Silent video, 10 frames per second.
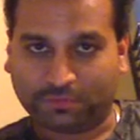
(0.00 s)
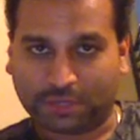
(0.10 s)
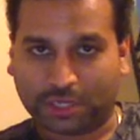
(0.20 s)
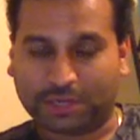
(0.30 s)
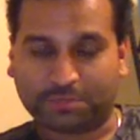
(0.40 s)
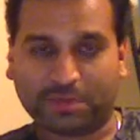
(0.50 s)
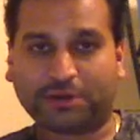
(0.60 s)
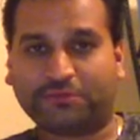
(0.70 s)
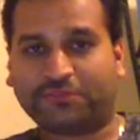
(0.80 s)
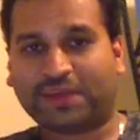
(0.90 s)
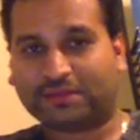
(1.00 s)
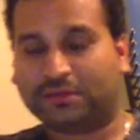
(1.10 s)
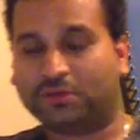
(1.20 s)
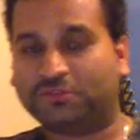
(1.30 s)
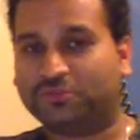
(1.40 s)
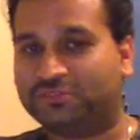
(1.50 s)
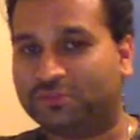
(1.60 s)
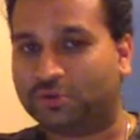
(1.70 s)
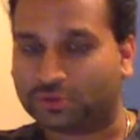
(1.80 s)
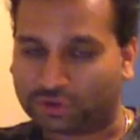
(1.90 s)
uh, admired the fact that he goes to his
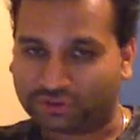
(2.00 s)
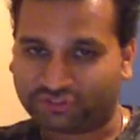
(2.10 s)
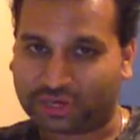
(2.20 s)
local card